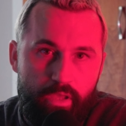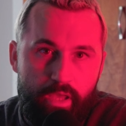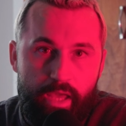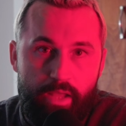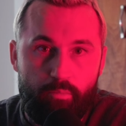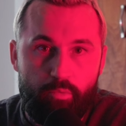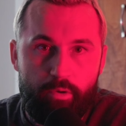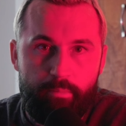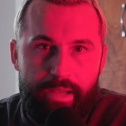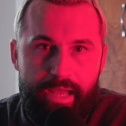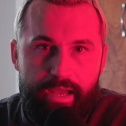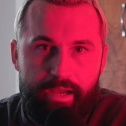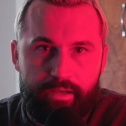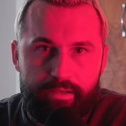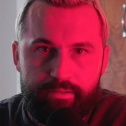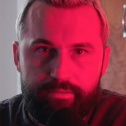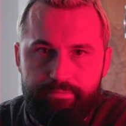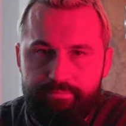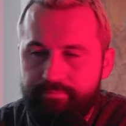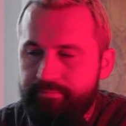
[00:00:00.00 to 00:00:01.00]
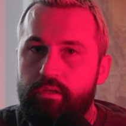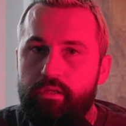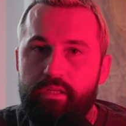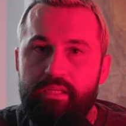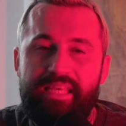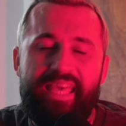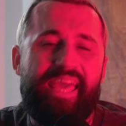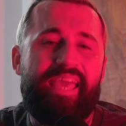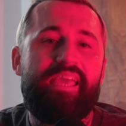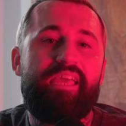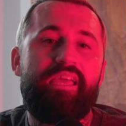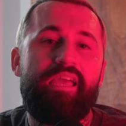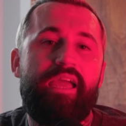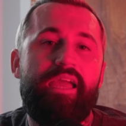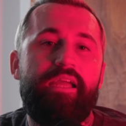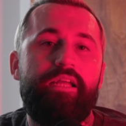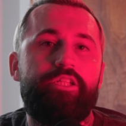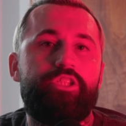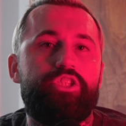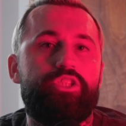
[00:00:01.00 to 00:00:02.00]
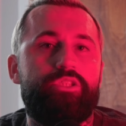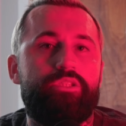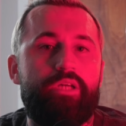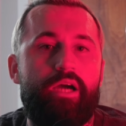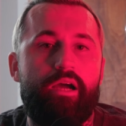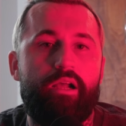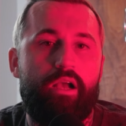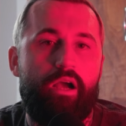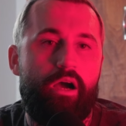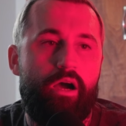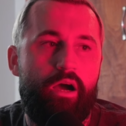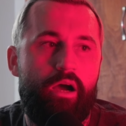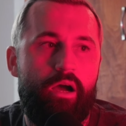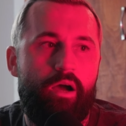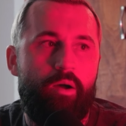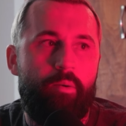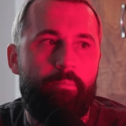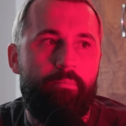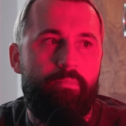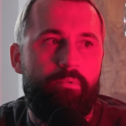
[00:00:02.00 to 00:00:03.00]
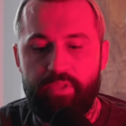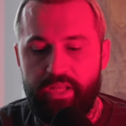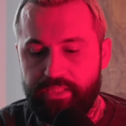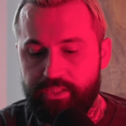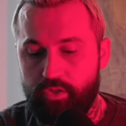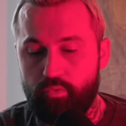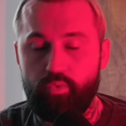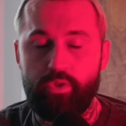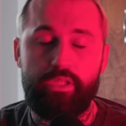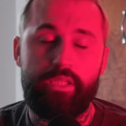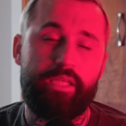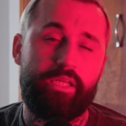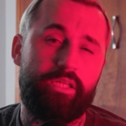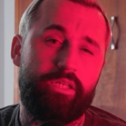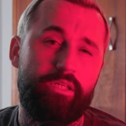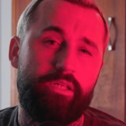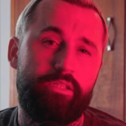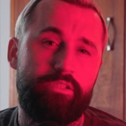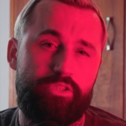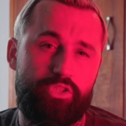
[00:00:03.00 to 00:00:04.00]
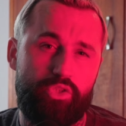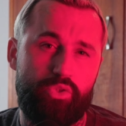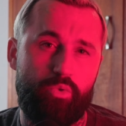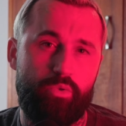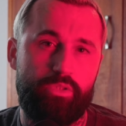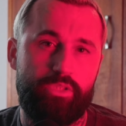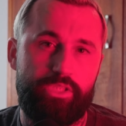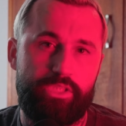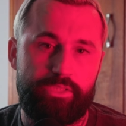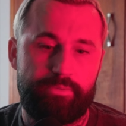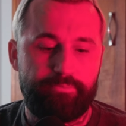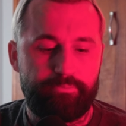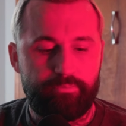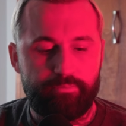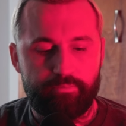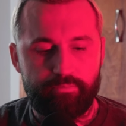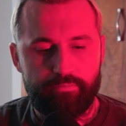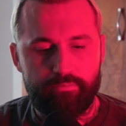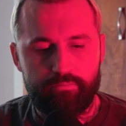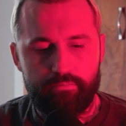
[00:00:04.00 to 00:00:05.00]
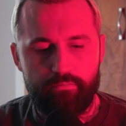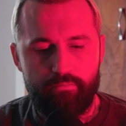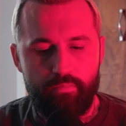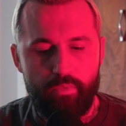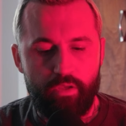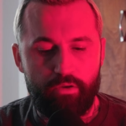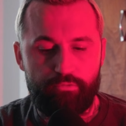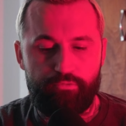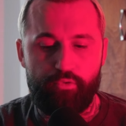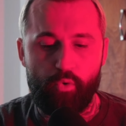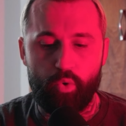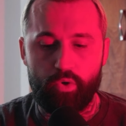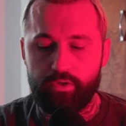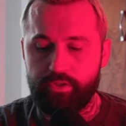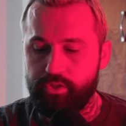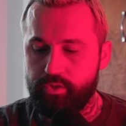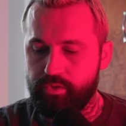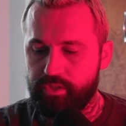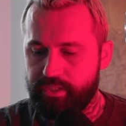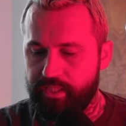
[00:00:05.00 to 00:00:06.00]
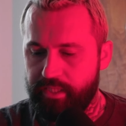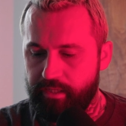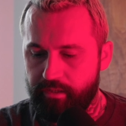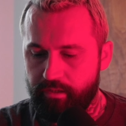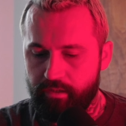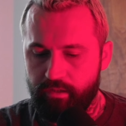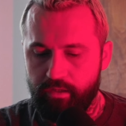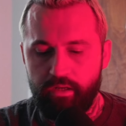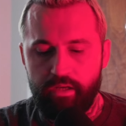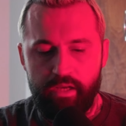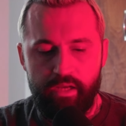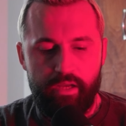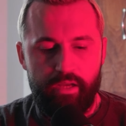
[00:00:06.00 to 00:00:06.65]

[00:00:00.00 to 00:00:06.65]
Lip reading: And we're back. KEH.com is a really good source for used gear.